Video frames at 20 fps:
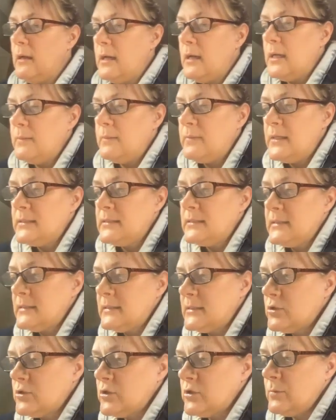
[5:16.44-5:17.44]
that
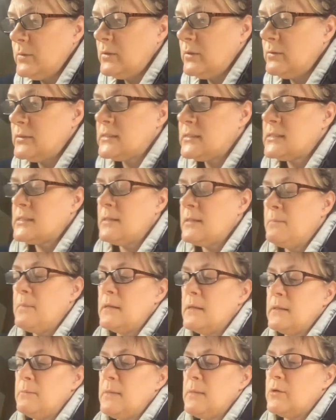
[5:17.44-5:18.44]
distributes
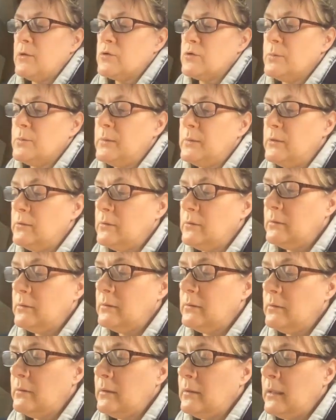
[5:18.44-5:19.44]
among the
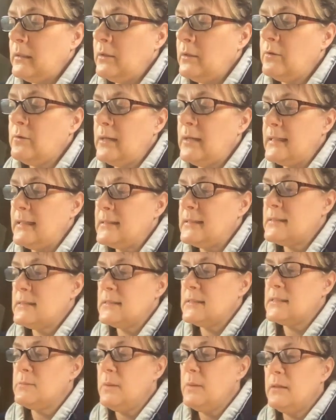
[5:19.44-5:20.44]
microtubule and creates
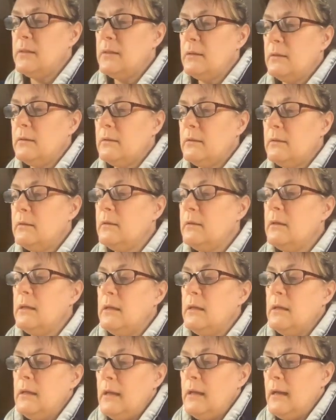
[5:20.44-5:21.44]
the spindle,
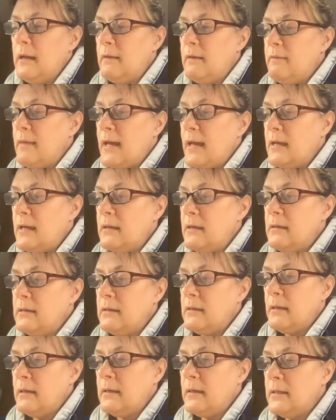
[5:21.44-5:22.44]
and that
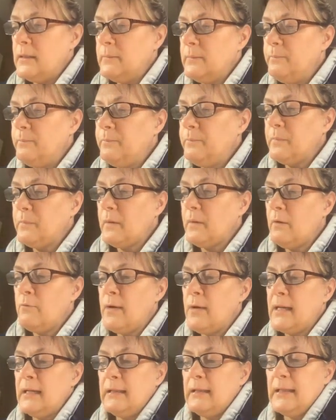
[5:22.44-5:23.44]

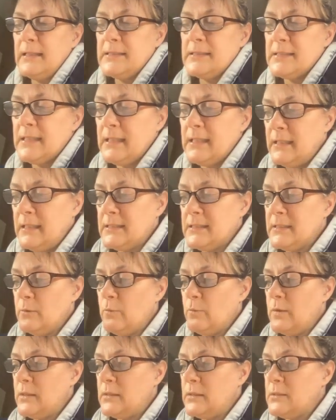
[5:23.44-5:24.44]
regulates
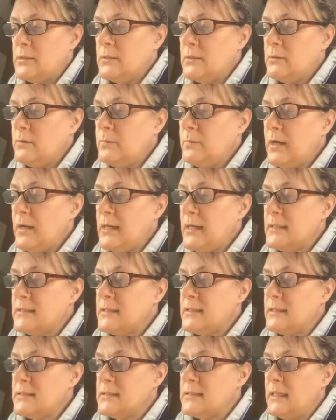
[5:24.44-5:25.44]
kinesin 1 and 2
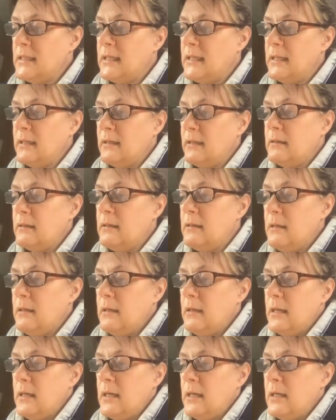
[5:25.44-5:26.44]
processing
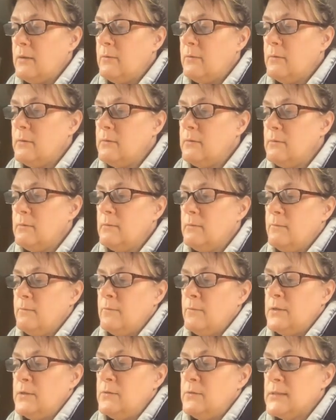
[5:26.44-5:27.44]
and
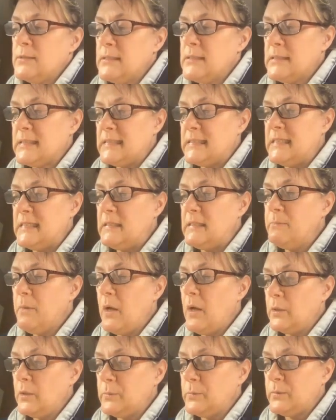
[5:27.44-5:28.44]
reduces
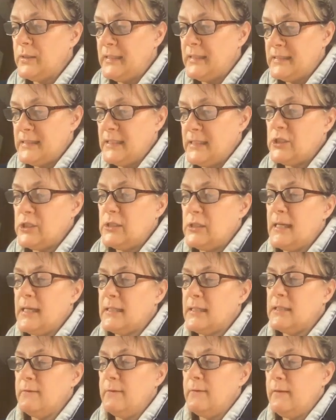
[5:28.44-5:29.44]
depolymerization
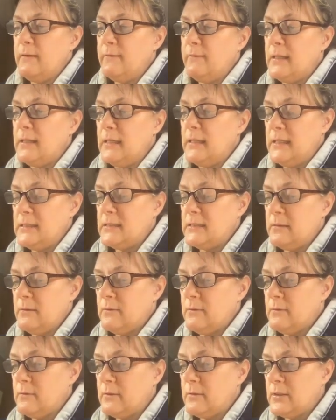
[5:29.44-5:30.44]
activity of
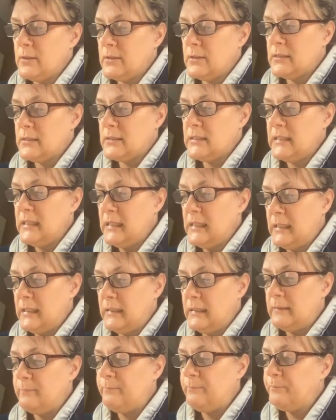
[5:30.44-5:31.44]
kinesin
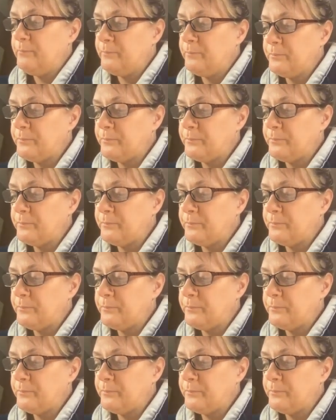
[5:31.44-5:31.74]
13.